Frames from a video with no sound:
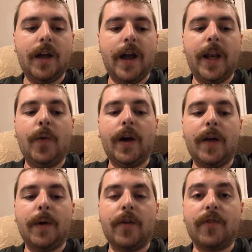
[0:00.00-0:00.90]
Anyway,
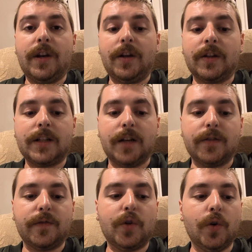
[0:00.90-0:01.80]
by ridding ourselves
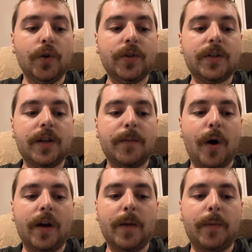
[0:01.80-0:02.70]
of court and
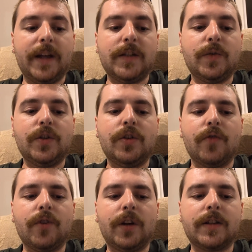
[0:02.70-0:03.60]
marketplace, we do not
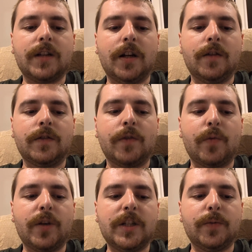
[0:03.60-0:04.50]
rid ourselves of the
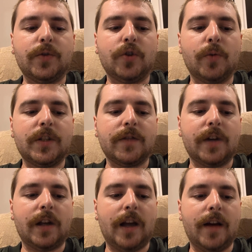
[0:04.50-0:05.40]
principal torments of
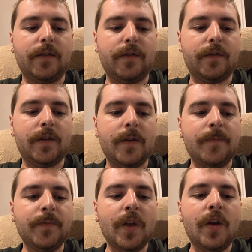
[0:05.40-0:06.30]
our life.
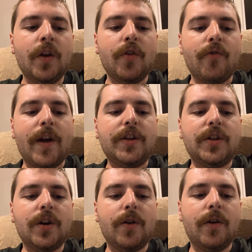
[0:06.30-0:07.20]

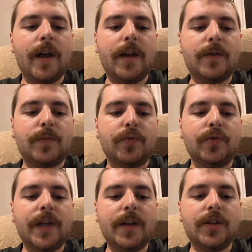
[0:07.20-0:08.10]
Ratio et
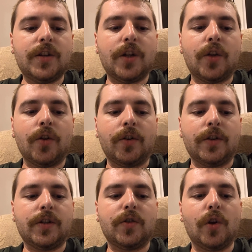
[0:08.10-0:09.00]
prudentia
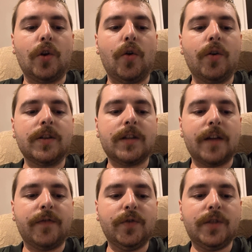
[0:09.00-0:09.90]
curus, non locus
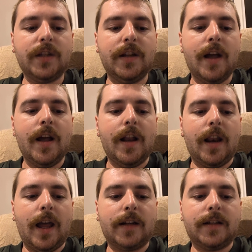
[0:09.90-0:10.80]
effusi
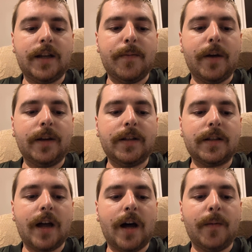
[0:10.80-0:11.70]
late maris
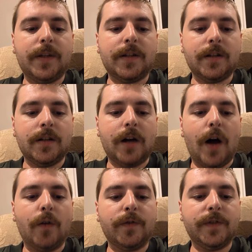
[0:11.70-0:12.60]
arbiter
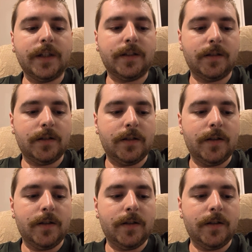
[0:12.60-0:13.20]
offert.